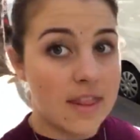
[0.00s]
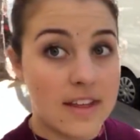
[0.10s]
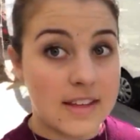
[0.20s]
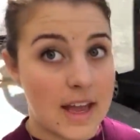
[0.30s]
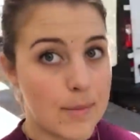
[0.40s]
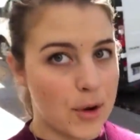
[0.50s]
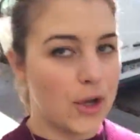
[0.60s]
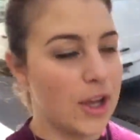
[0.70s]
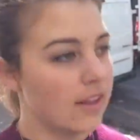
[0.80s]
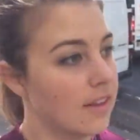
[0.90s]
the
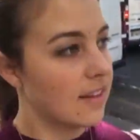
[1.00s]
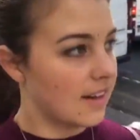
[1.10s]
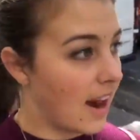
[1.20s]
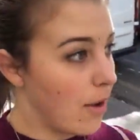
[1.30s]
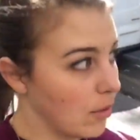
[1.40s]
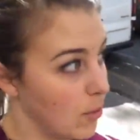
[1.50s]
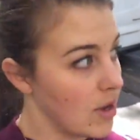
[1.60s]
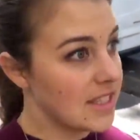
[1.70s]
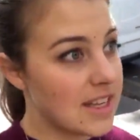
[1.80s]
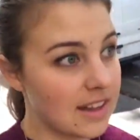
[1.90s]
neighborhood that I would
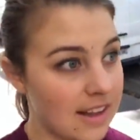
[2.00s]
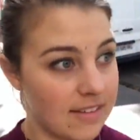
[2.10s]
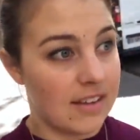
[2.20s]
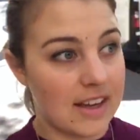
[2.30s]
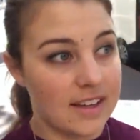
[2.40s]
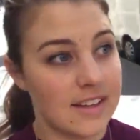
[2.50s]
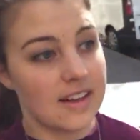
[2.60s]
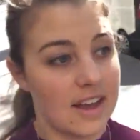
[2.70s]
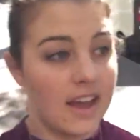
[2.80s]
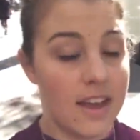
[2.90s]
want to live in
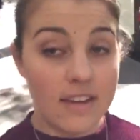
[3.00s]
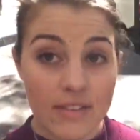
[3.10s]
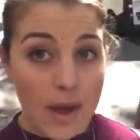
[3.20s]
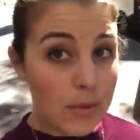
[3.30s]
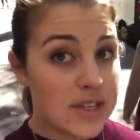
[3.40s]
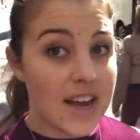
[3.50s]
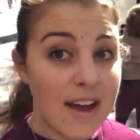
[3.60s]
if I were to